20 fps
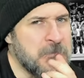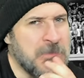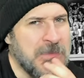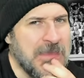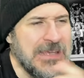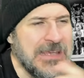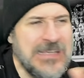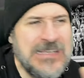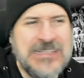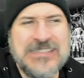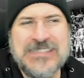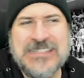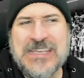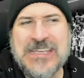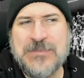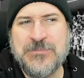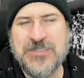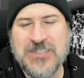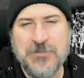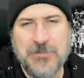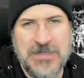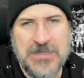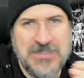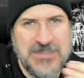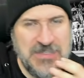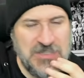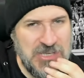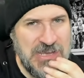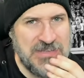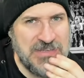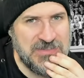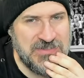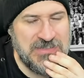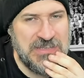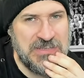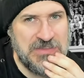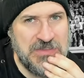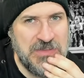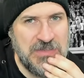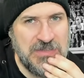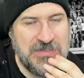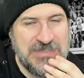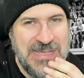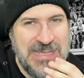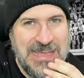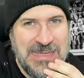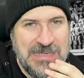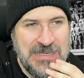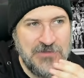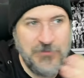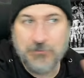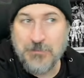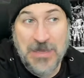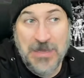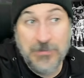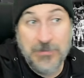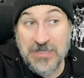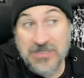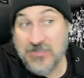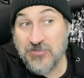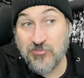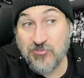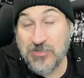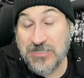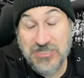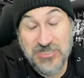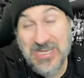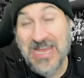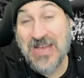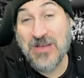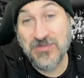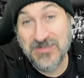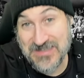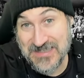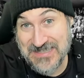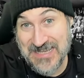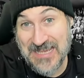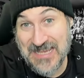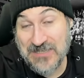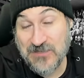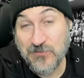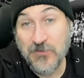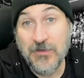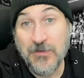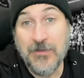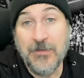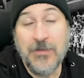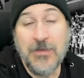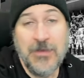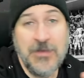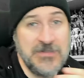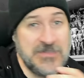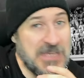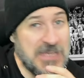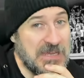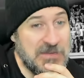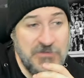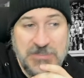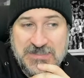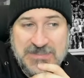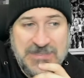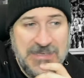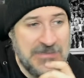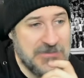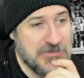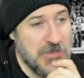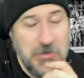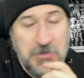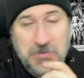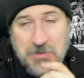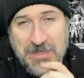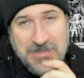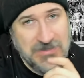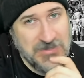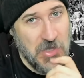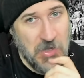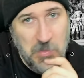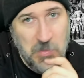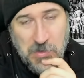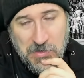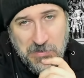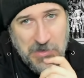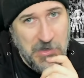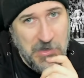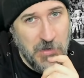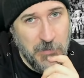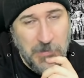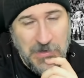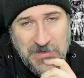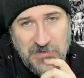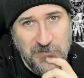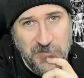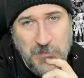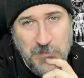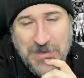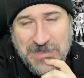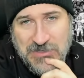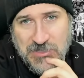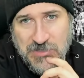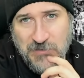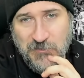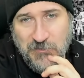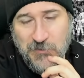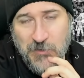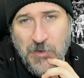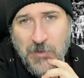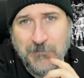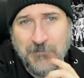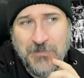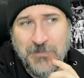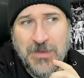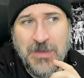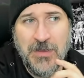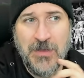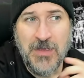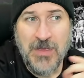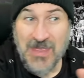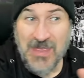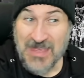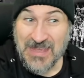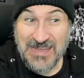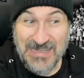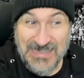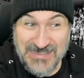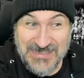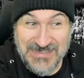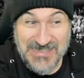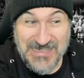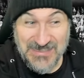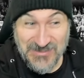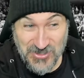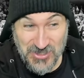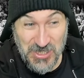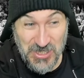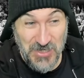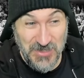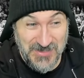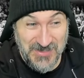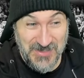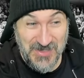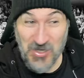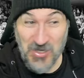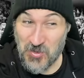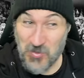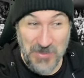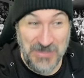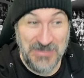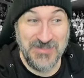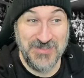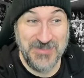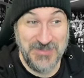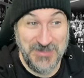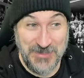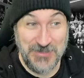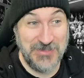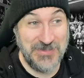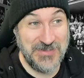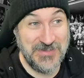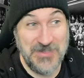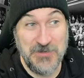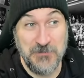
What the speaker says: he seems to be suggesting that Dave, maybe he's reached out to Dave, and Dave has said, no, that's not where I got my information from. Is it just coincidence? And